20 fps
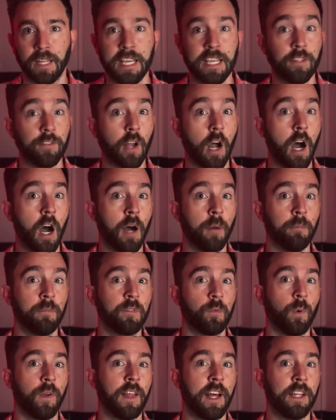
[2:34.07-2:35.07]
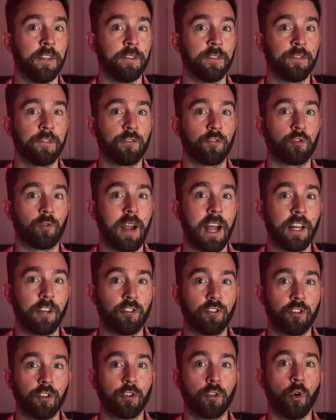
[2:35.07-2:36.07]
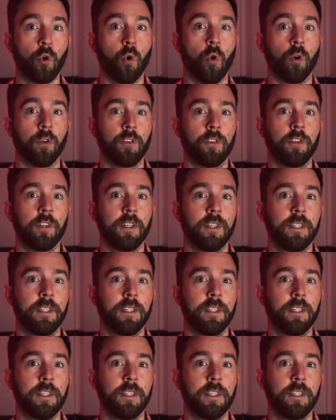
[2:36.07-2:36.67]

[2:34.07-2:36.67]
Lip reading: His arms were then stretched taut